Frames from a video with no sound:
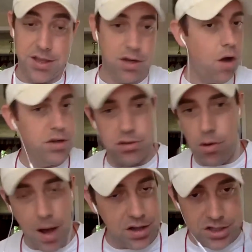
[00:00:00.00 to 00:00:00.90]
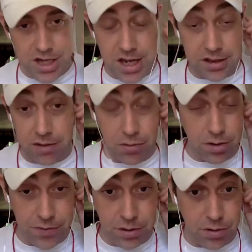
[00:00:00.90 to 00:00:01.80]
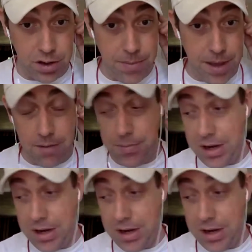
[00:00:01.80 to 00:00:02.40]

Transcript: And they're always so apologetic. They feel really bad.